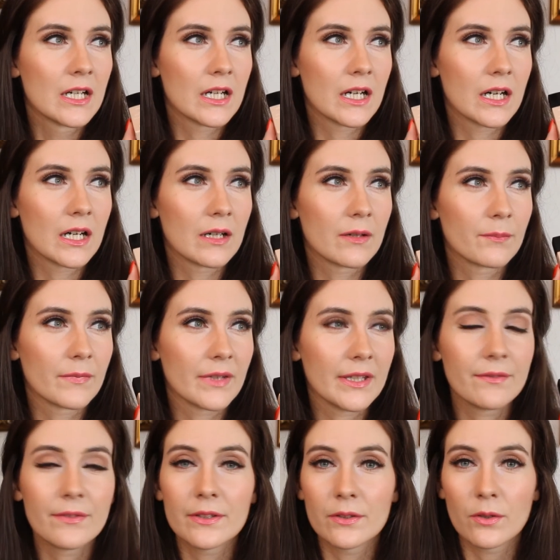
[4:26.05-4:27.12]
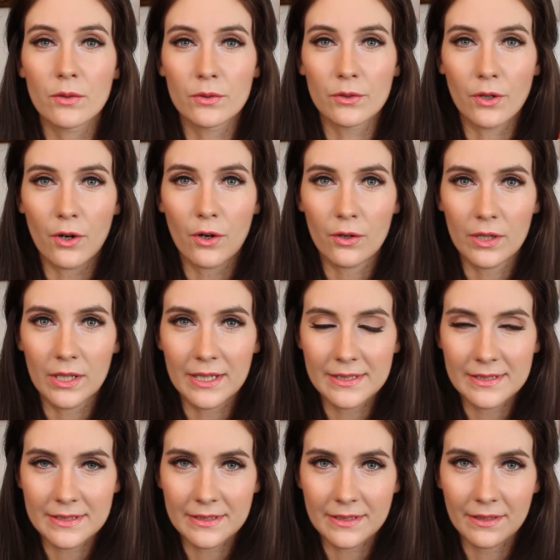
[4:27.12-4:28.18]
Um, even on oily
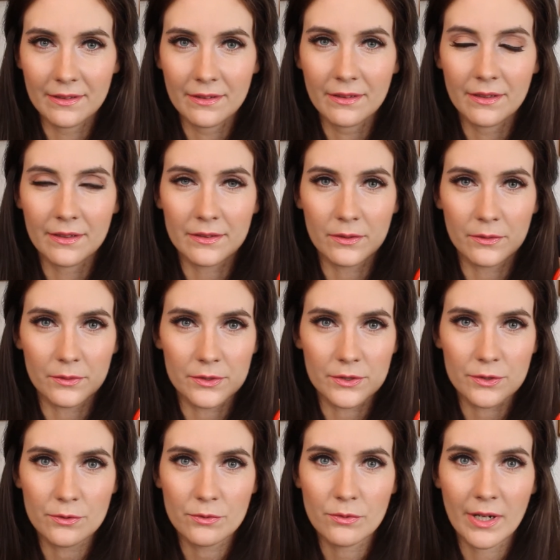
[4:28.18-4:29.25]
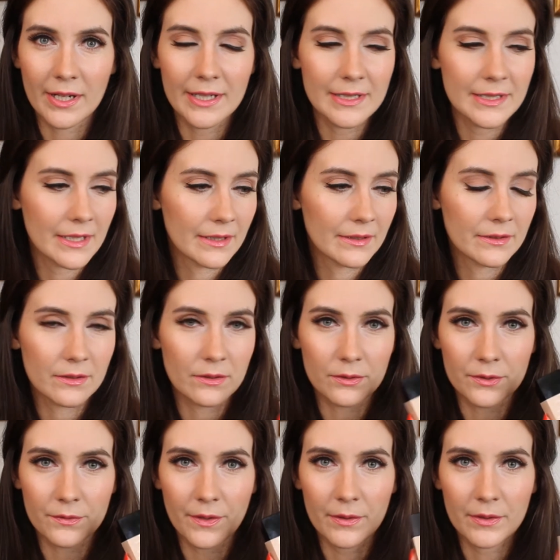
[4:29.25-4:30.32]
skin it looks great and it
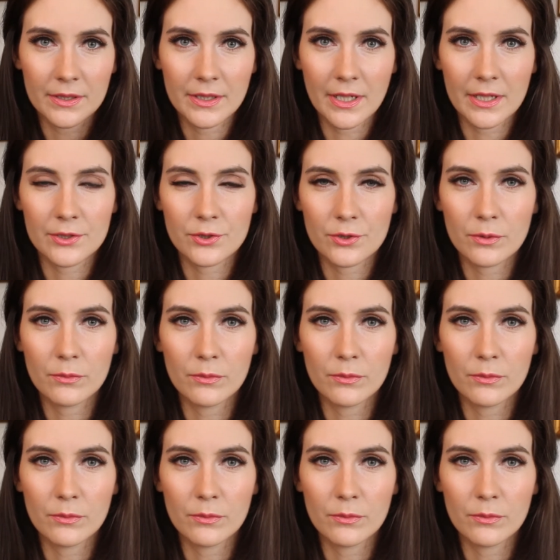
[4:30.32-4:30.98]
looks very natural,